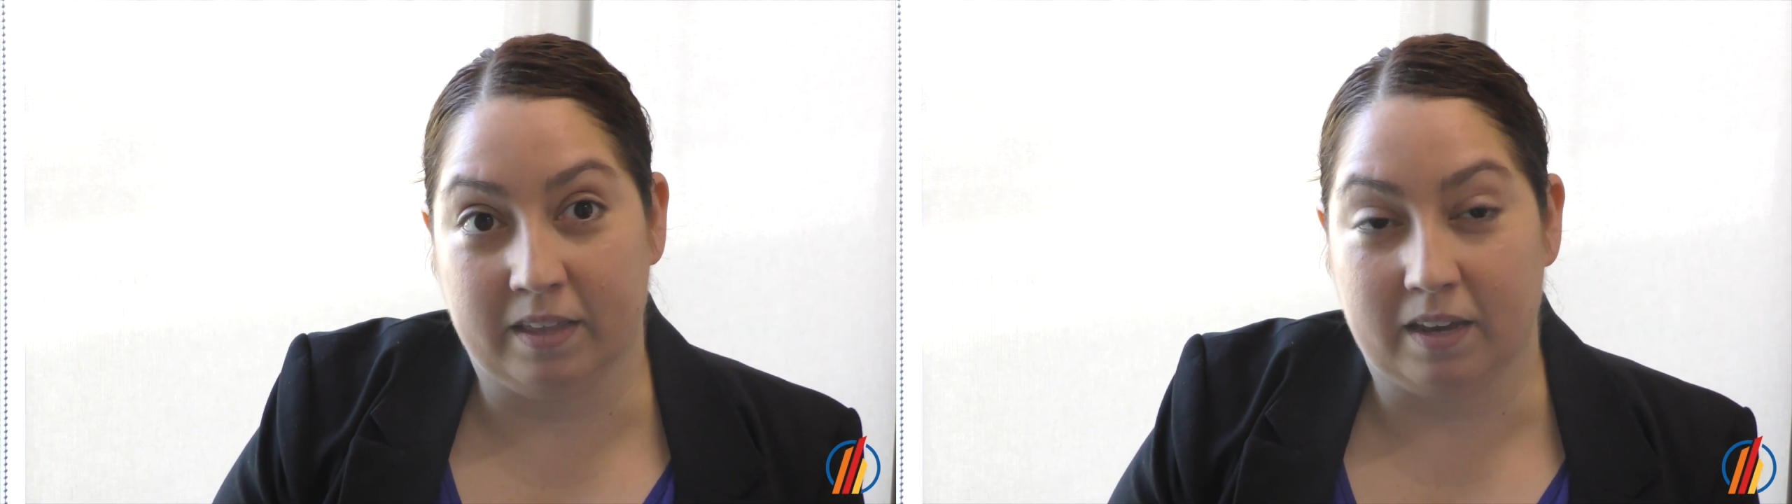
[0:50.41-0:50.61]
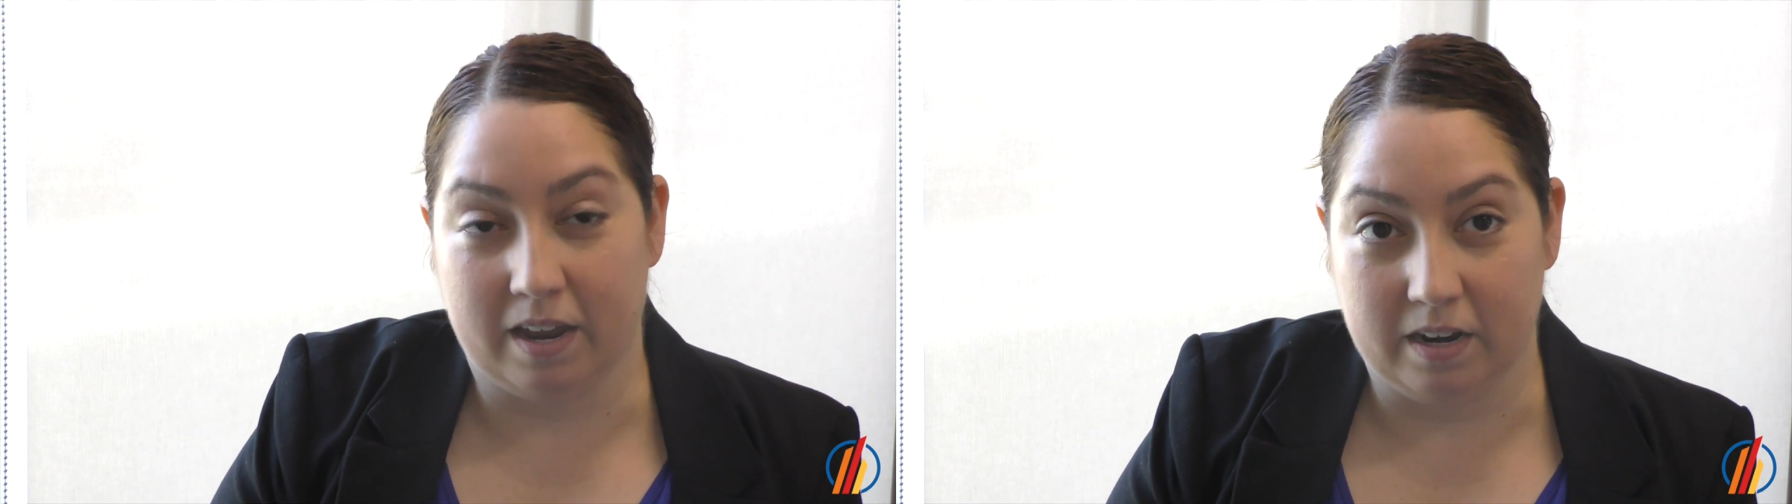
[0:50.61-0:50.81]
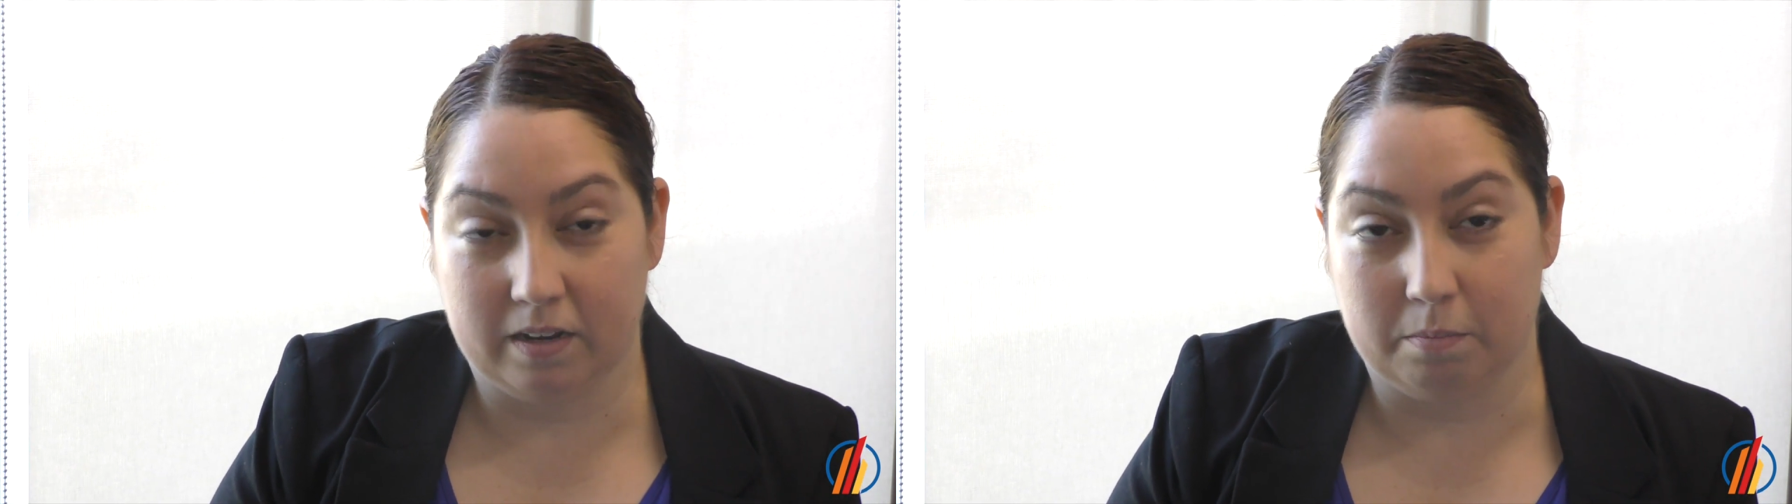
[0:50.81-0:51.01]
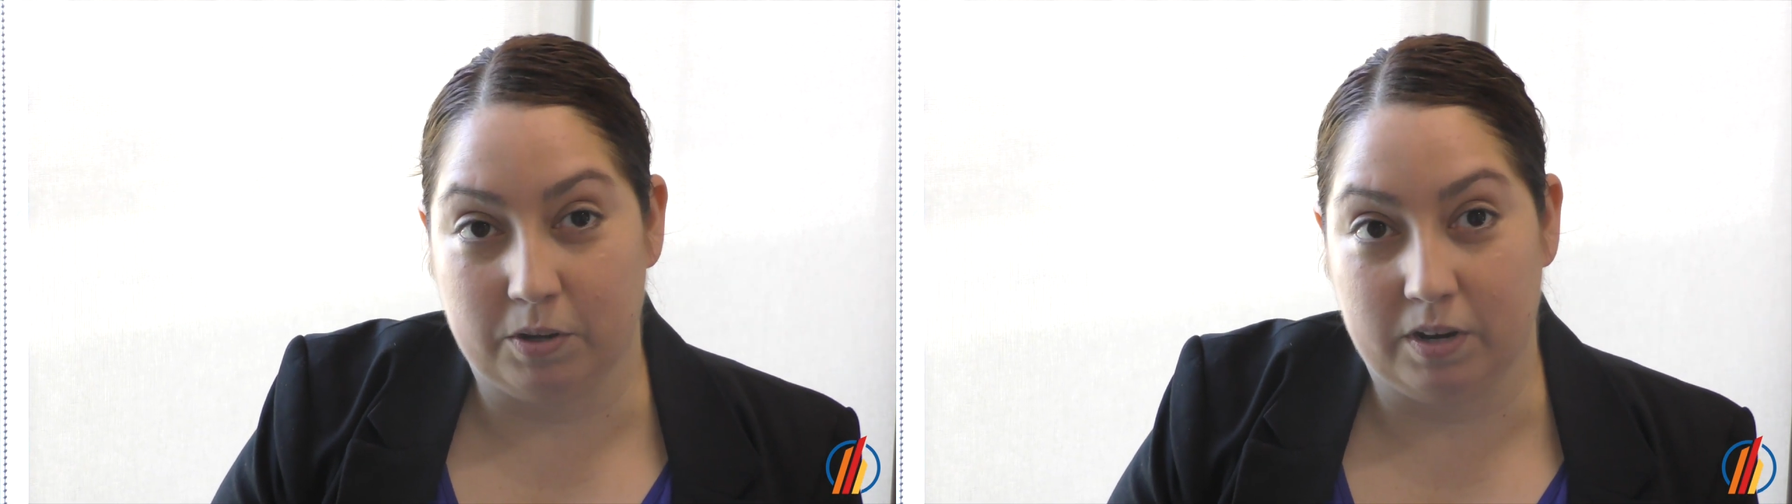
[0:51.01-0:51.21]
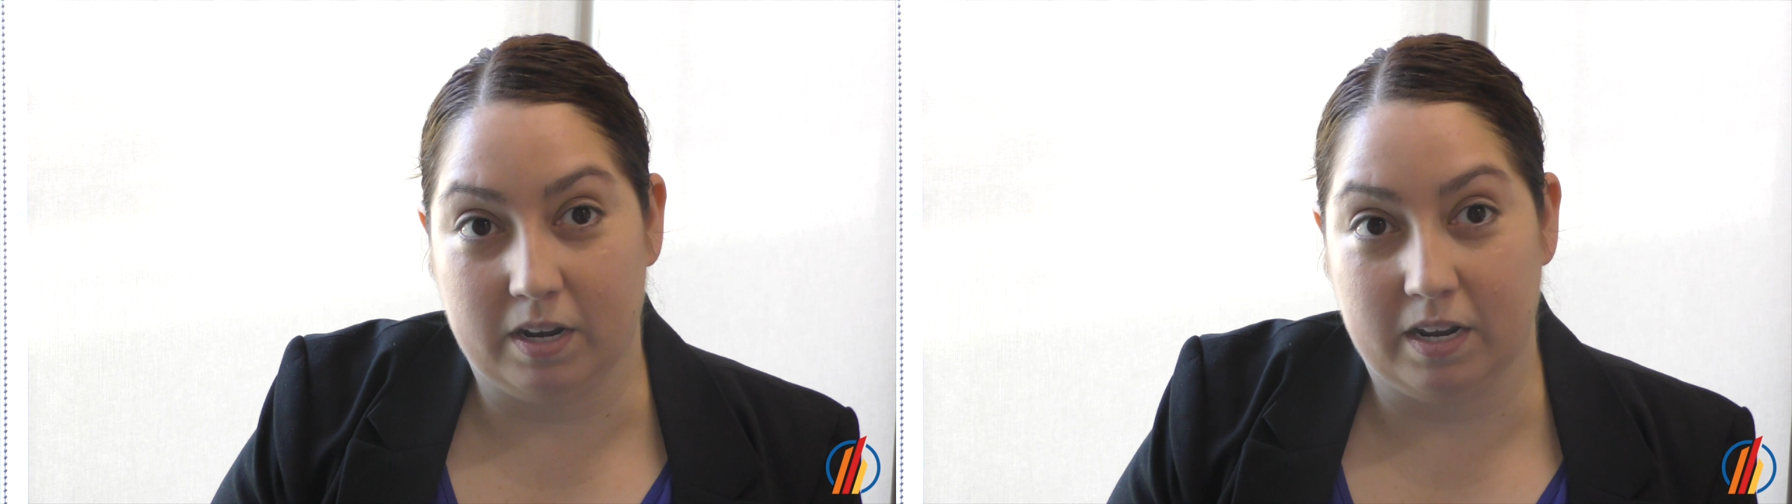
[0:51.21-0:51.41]
the kind of
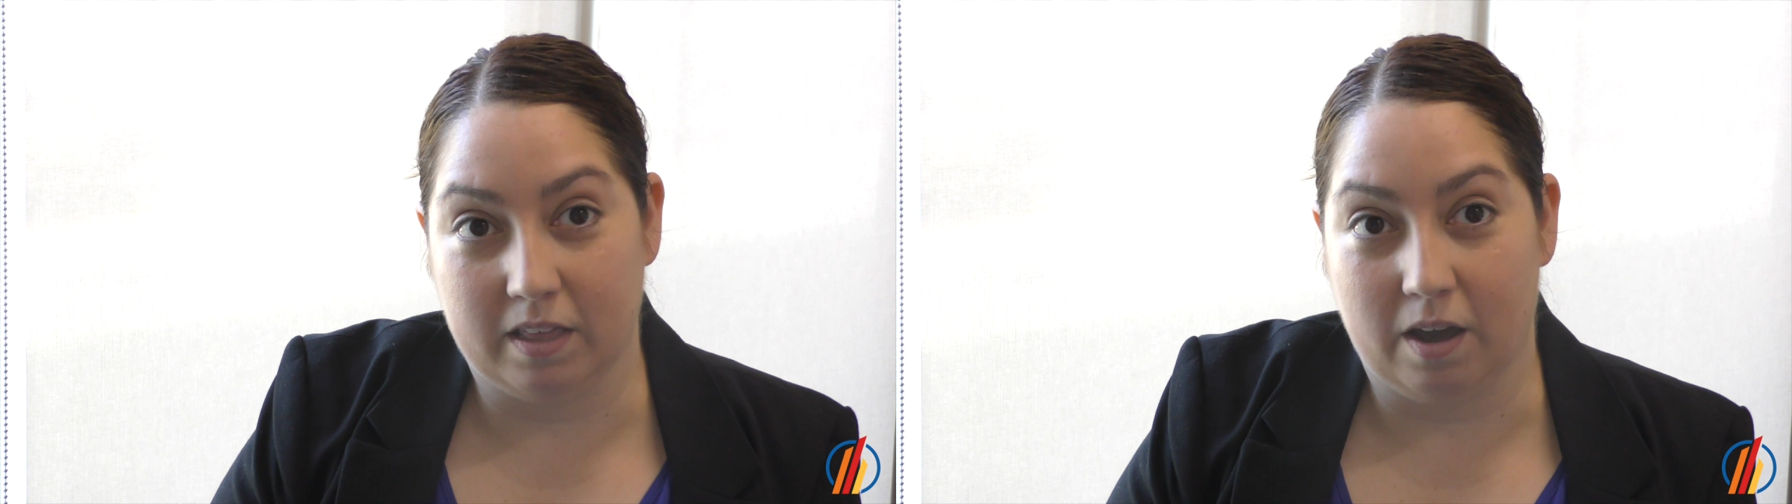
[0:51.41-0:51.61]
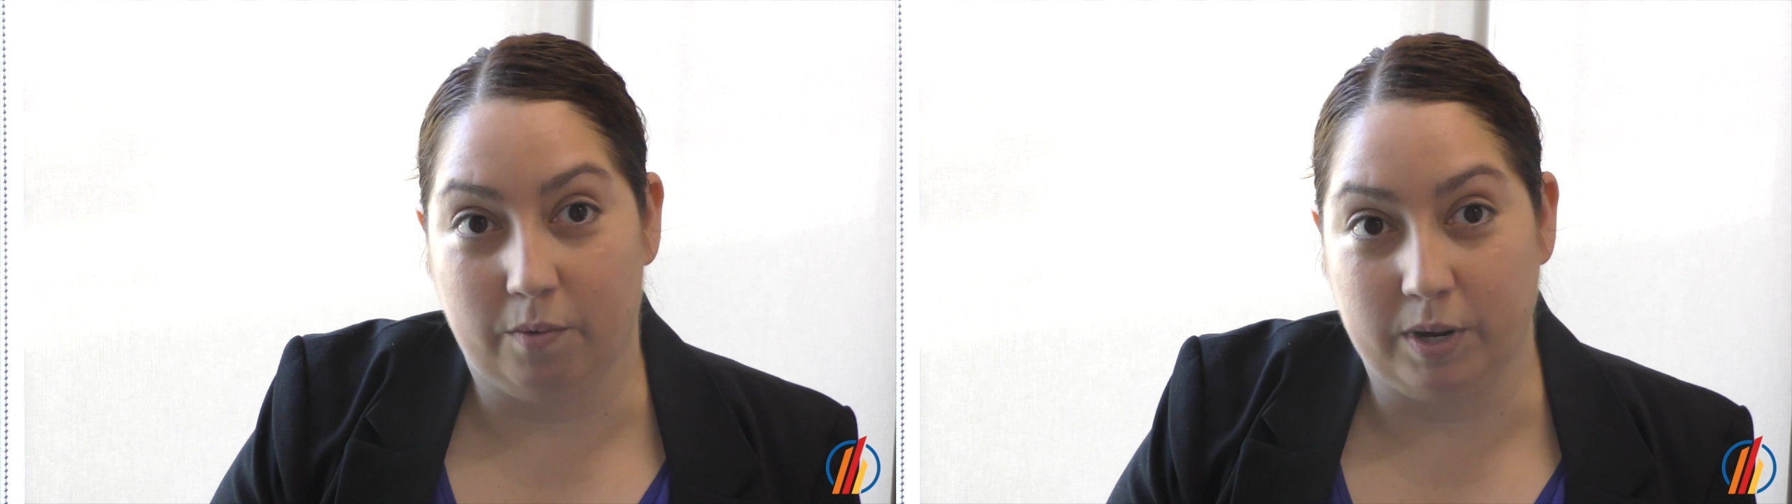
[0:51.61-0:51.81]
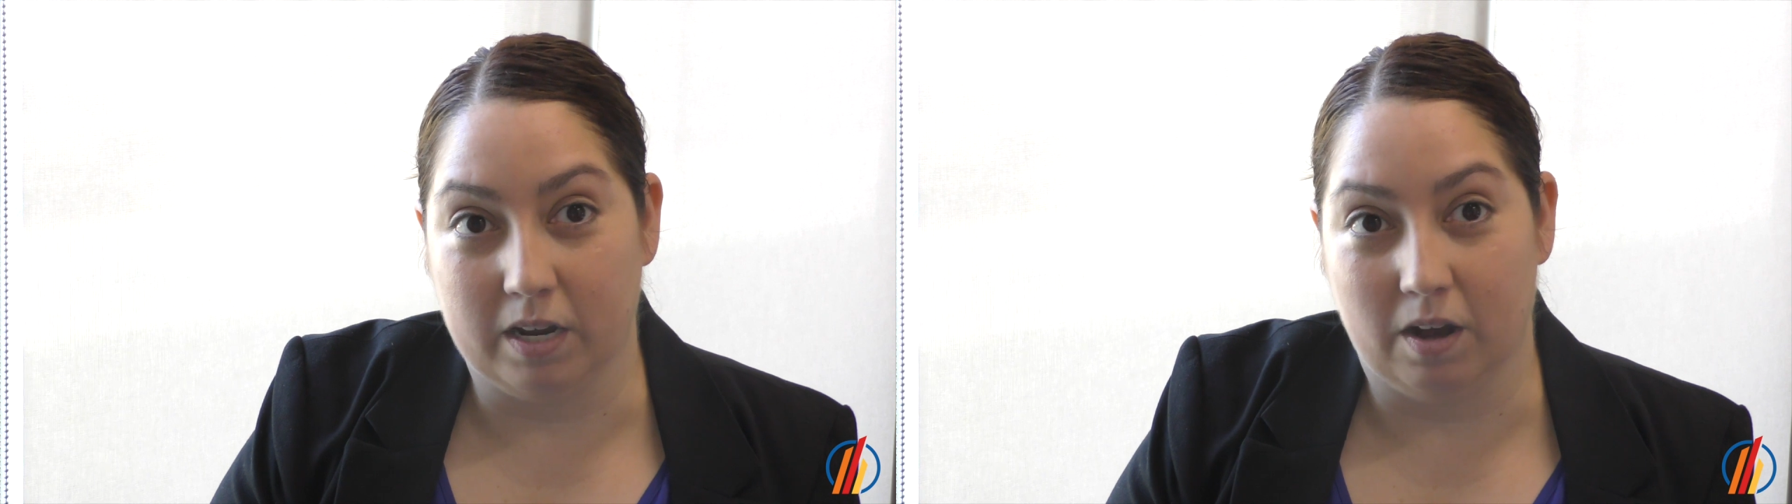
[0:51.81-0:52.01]
community that we